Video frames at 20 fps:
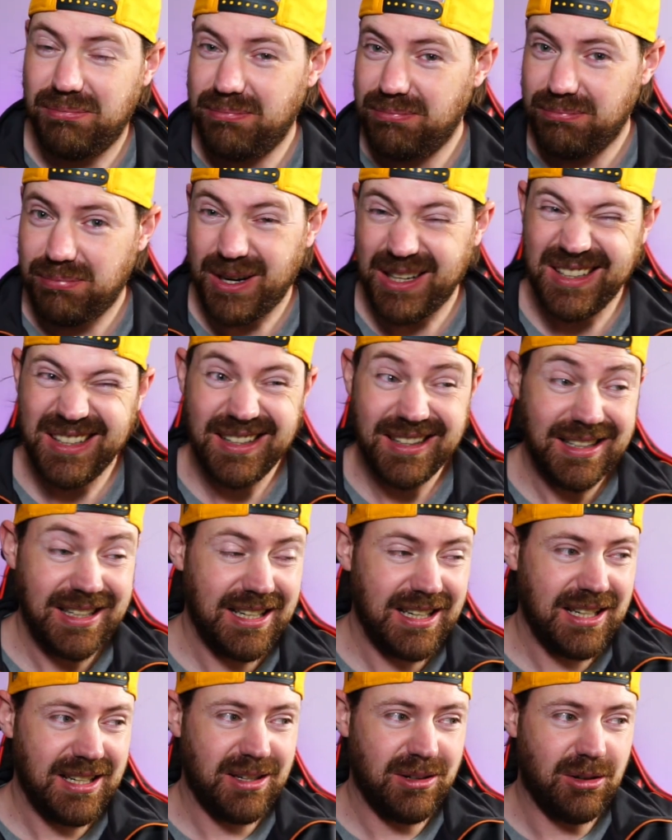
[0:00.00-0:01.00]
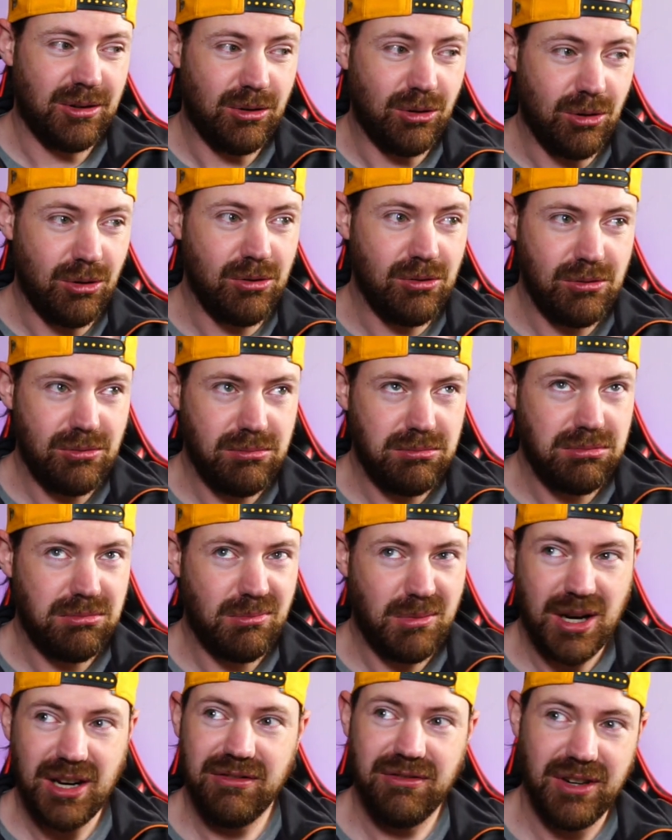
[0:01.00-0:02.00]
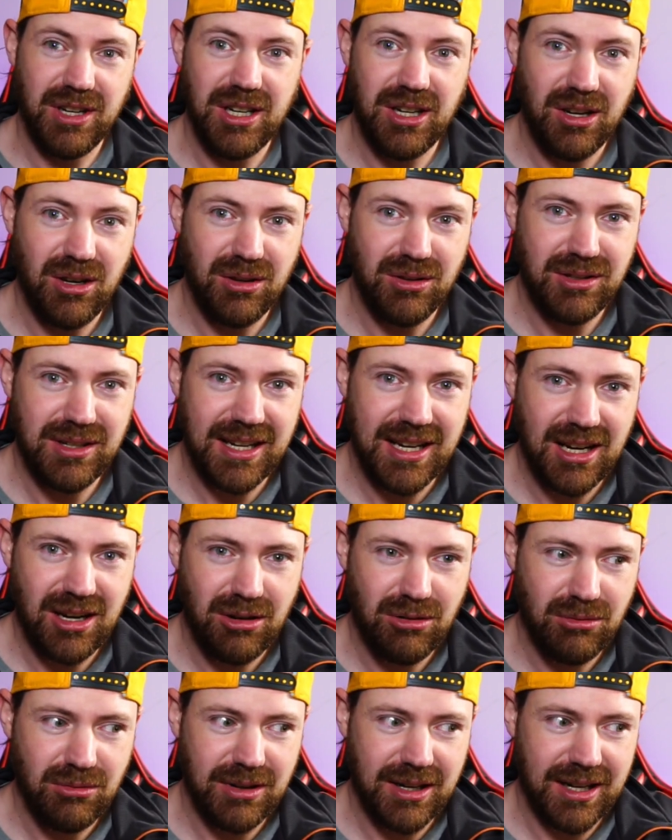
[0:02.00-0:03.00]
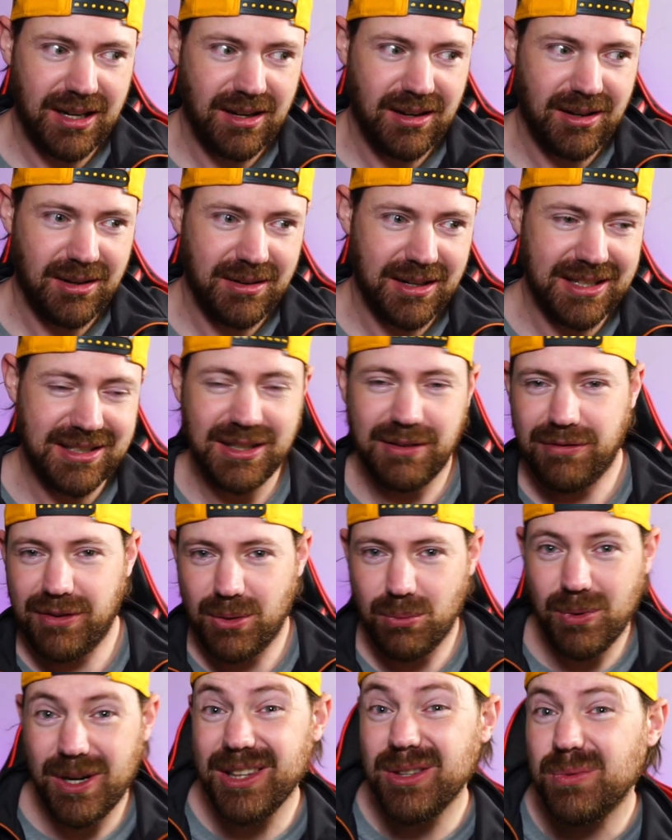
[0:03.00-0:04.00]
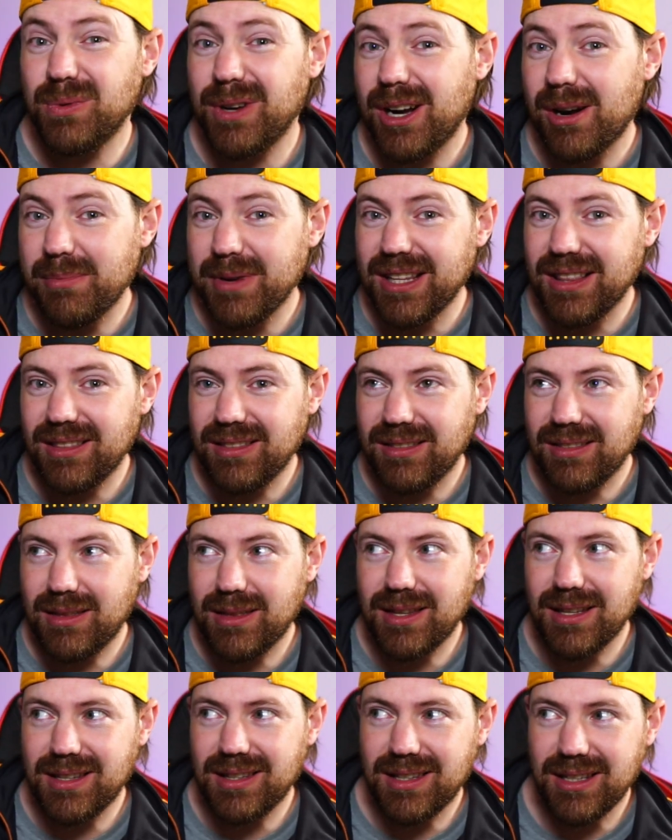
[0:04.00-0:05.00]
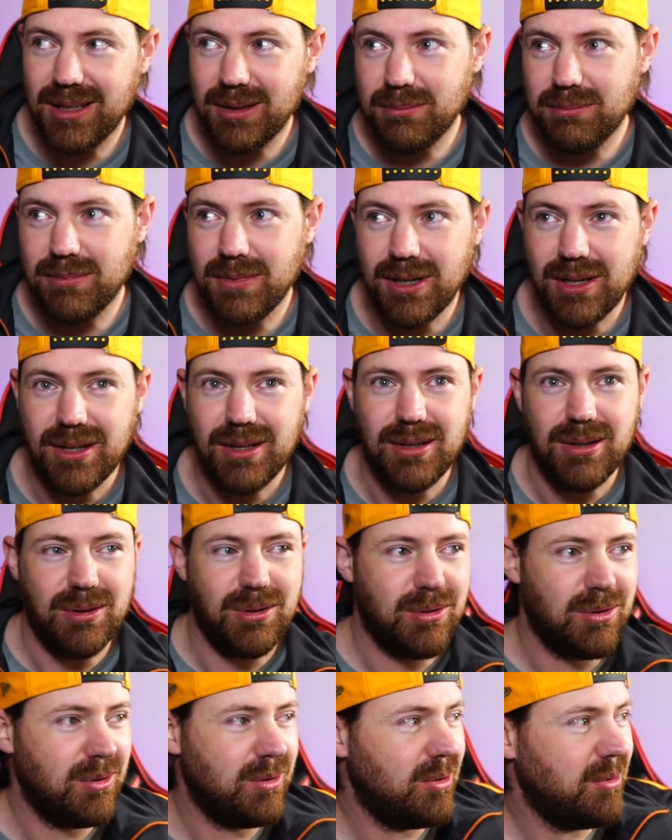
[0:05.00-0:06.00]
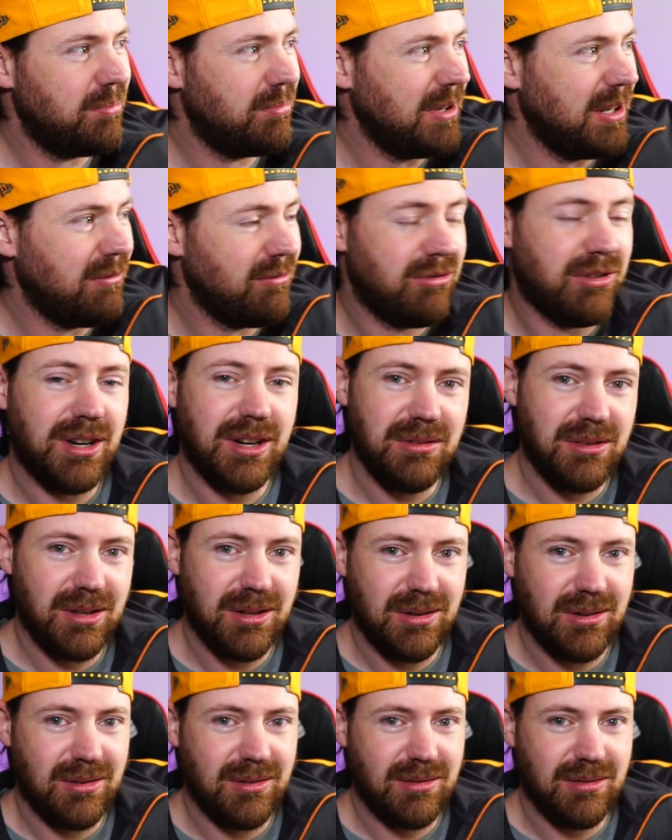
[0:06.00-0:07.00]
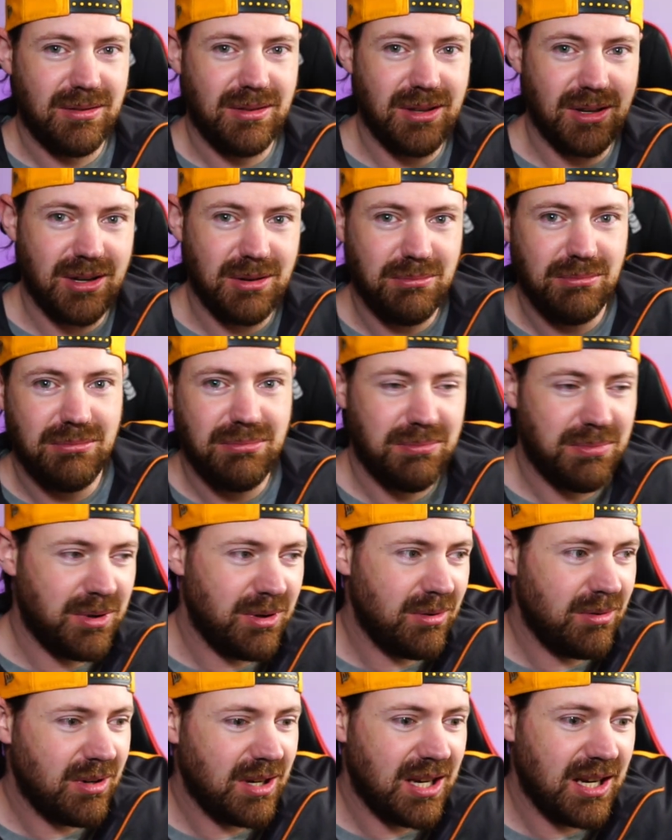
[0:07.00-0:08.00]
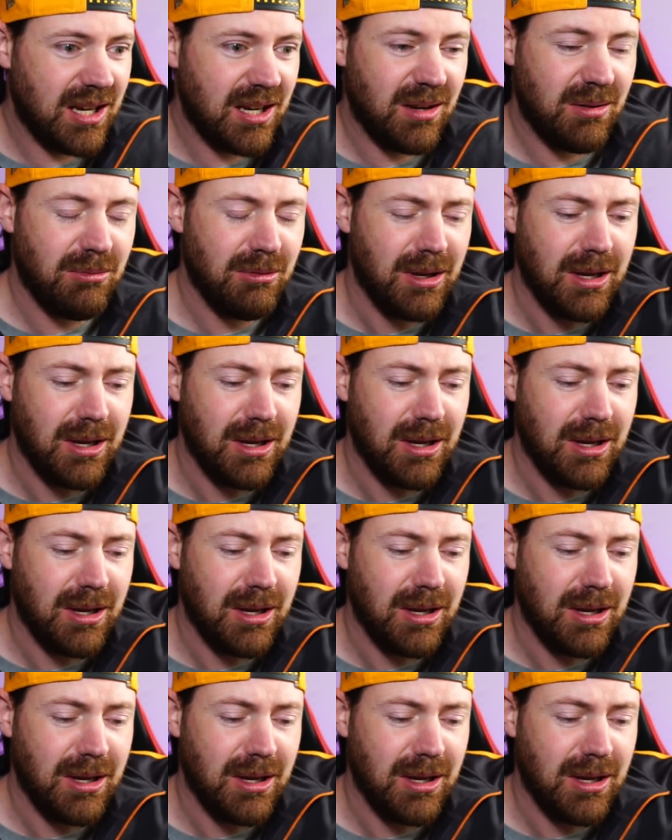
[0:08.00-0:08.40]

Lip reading: practically all my videos now, except for the ones when I'm in the sim or in front of the computer here,